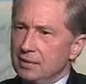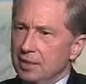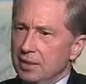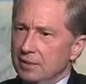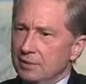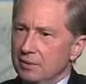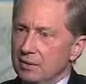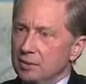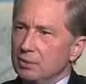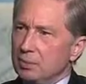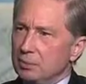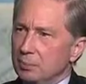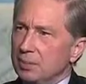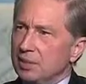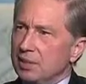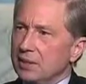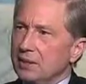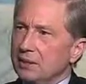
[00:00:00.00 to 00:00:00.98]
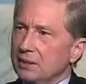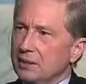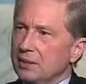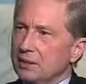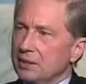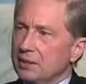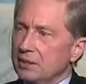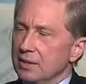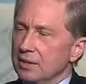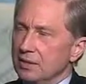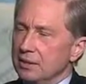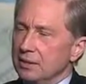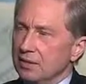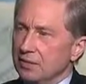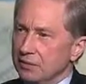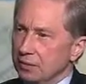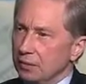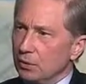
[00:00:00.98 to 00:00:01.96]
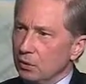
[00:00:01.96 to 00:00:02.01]
that this is a particularly
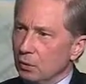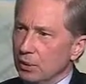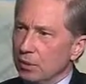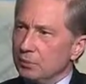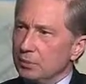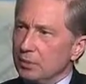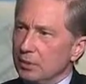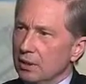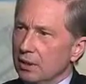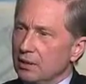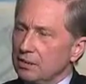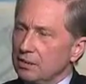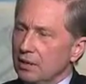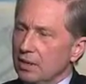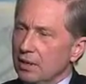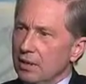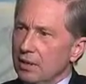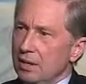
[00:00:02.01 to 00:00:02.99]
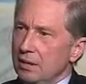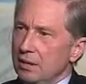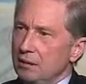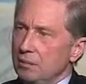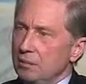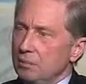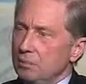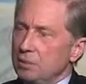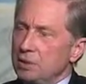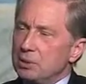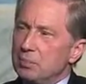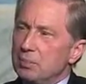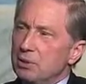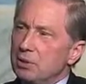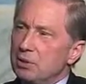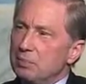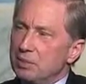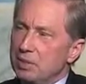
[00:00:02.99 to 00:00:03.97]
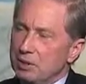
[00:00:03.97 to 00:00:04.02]
difficult one because Pittsburgh
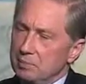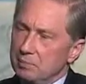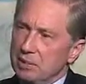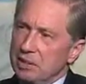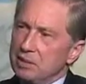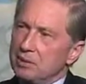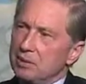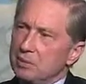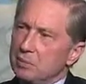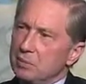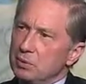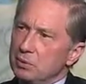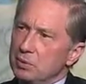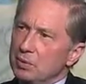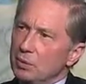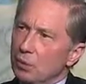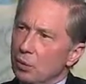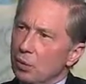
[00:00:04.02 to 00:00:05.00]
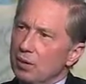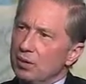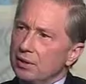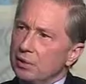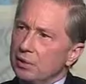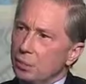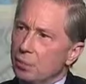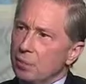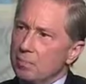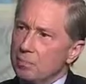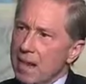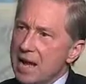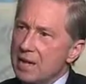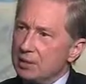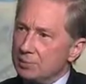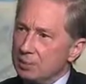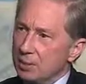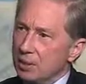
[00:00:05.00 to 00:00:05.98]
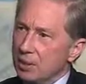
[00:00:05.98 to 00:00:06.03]
is a place that has been oriented toward
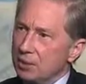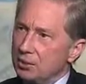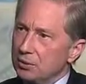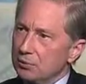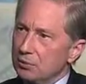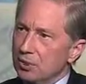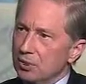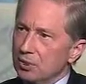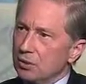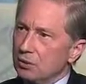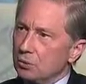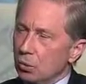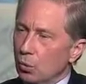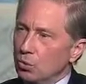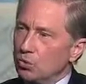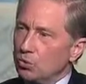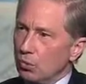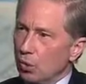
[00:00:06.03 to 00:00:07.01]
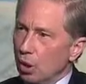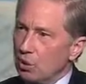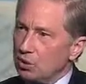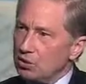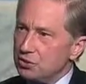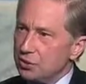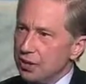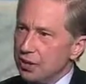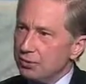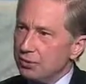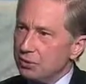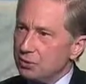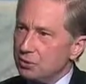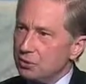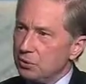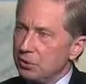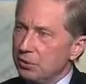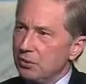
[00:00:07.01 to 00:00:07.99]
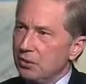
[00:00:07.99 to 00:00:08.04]
mass production, towards large-scale
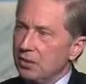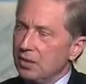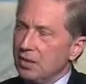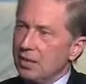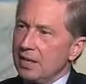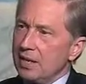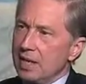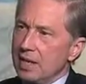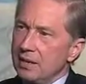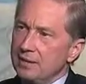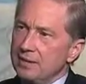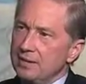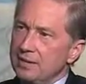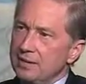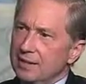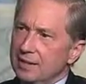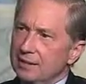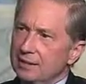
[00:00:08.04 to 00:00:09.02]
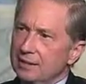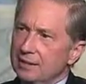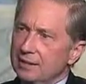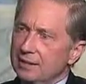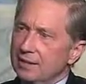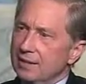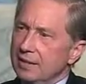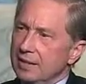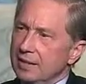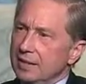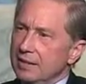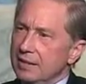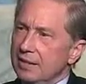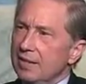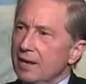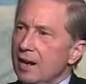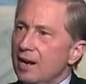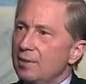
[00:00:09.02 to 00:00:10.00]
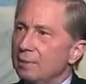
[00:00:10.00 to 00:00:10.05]
industry, and I think that the
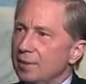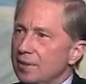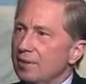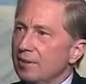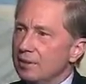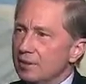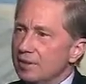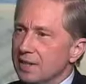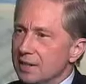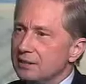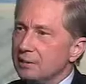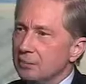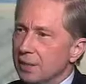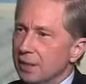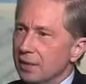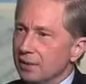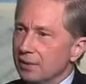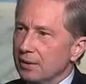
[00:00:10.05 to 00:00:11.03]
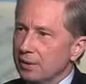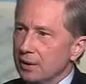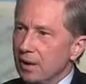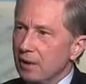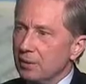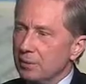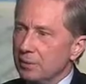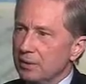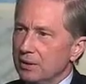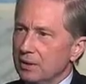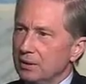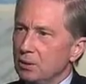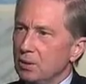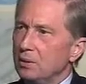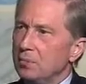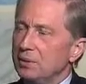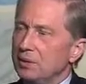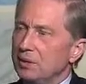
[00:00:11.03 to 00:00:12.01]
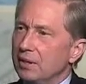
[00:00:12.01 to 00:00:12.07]
economy, the next American economy, is
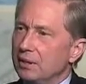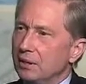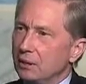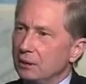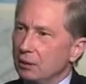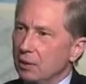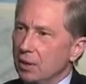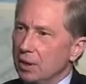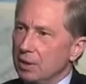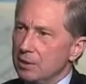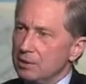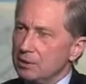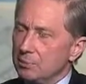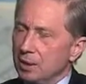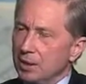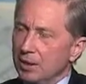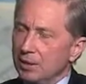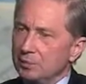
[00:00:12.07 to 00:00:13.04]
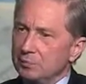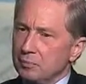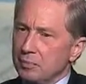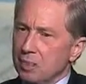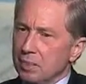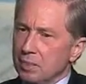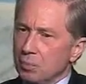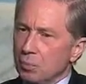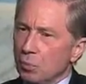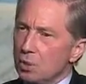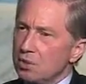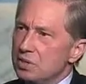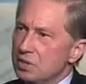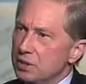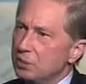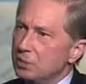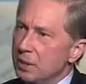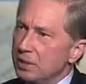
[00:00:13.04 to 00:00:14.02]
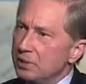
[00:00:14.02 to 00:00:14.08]
going to be characterized by more
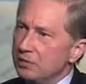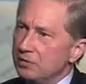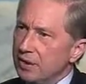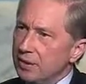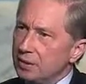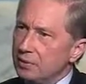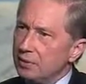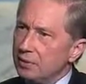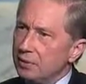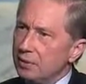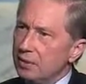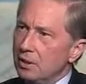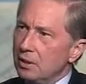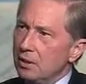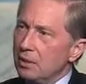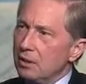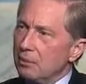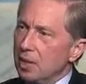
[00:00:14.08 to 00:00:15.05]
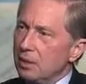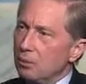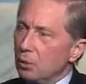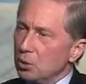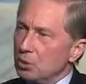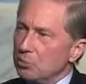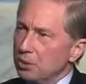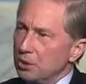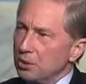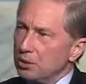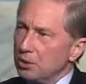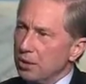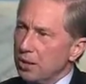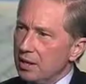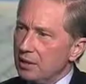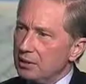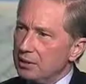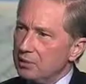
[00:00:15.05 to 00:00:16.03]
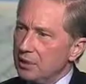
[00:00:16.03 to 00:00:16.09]
niche manufacturing, by more
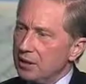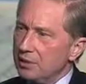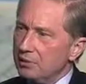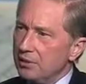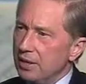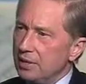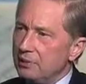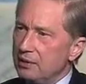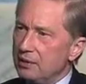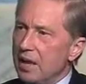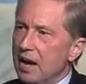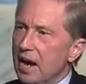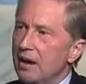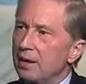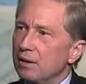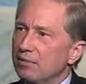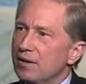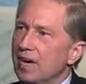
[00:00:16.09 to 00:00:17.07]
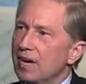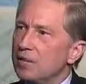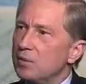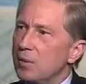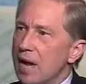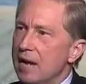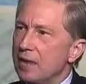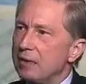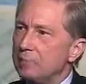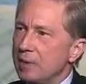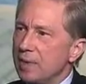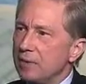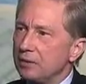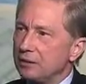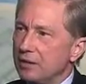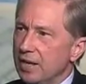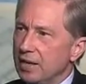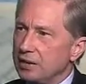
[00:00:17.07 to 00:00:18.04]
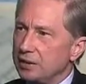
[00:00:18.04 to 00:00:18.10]
specialized manufacturing, higher value-added
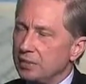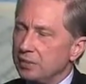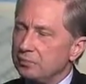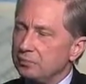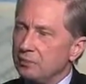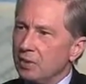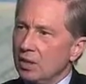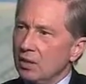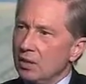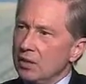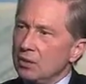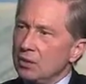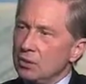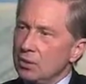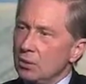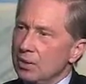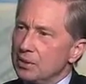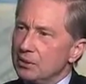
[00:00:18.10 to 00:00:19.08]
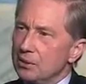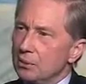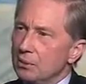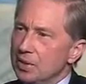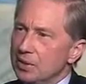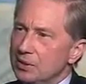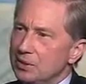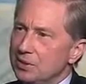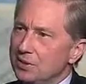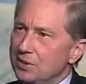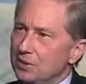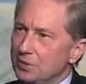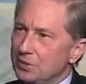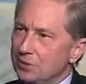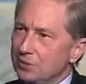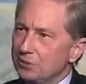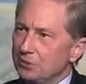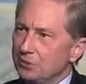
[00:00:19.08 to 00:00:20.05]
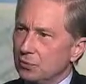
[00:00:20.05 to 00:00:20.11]
manufacturing. So it's a wrenching
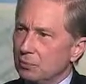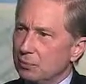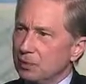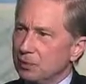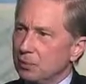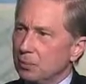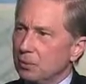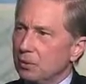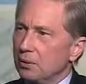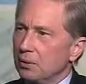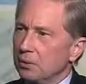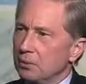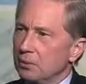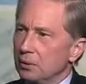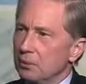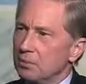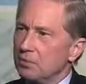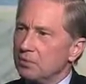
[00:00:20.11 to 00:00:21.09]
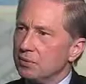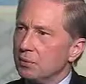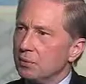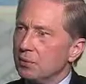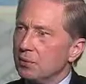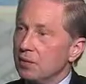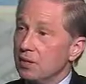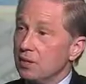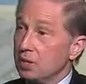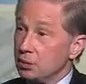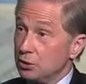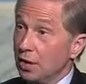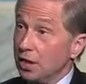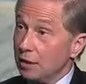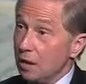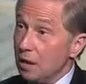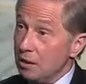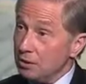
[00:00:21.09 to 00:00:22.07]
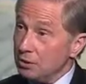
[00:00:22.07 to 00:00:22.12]
shift for Pittsburgh in terms of your
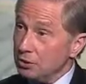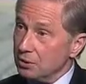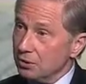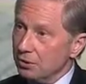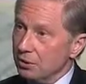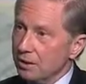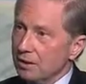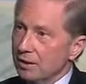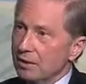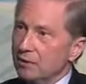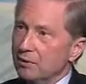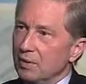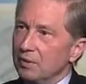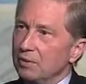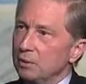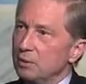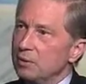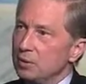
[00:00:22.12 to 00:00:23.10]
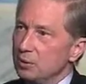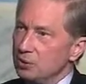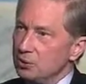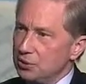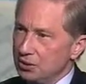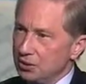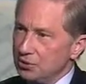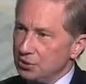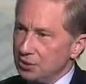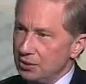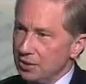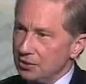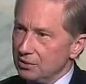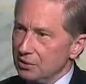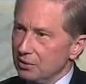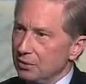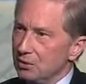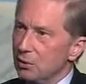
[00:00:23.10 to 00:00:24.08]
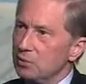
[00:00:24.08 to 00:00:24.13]
psychology, in terms of your skill
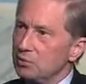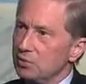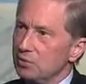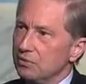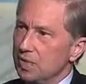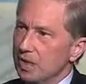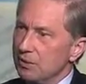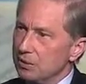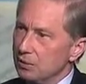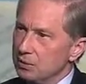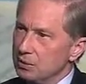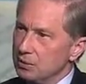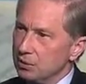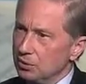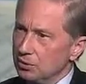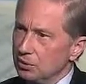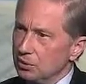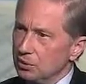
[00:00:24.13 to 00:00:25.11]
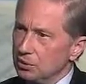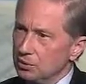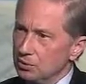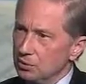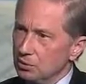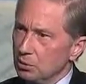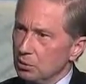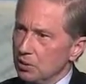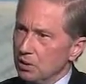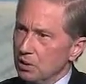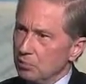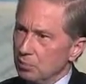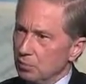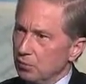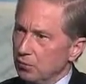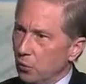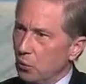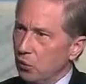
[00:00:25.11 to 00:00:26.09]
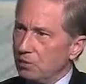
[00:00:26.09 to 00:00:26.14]
sets, in terms of how your institutions
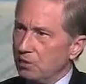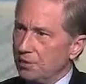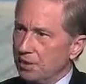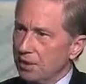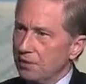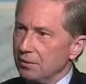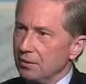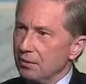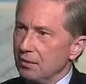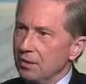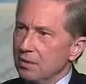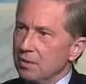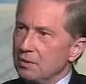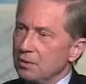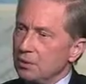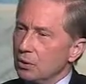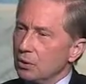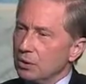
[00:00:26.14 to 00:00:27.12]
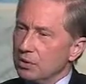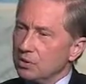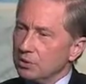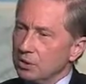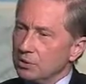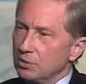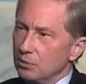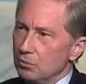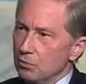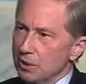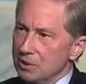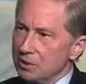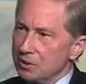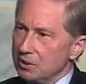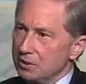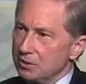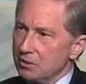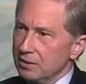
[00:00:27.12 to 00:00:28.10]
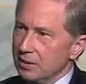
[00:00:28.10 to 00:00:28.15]
perform together. So it's a
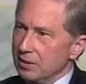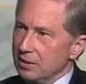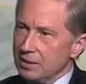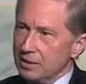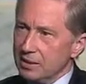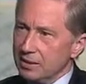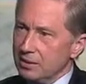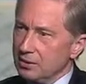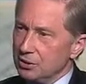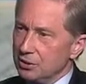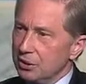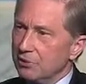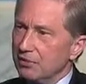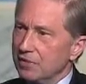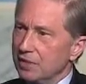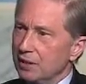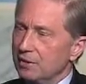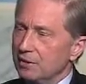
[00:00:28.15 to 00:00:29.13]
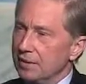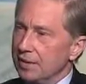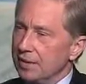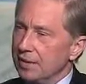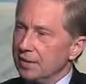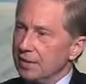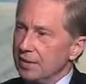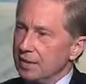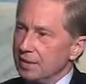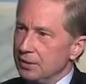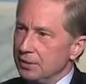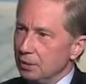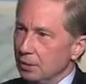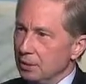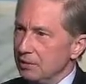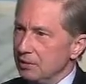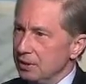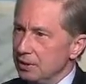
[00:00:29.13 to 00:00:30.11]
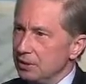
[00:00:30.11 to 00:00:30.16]
wrenching shift that
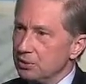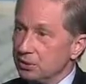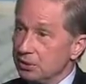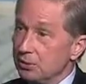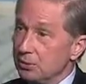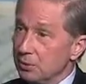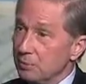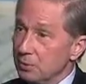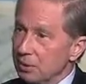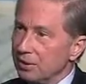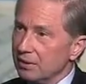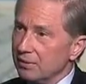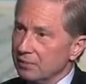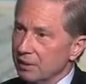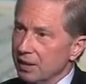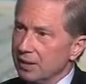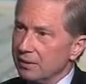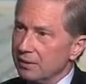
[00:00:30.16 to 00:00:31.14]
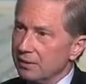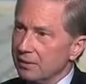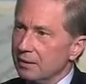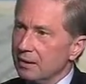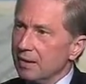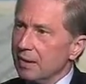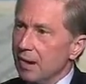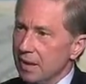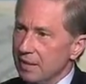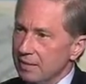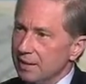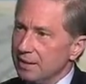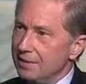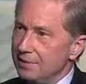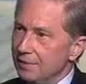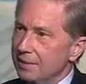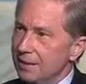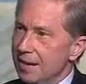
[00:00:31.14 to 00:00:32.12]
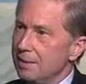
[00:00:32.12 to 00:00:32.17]
you're still in the middle of making it. I think
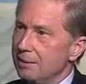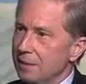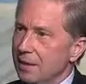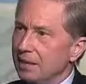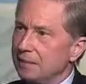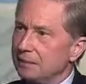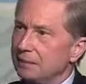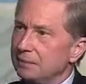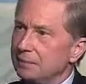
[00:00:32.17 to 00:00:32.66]
you can make it.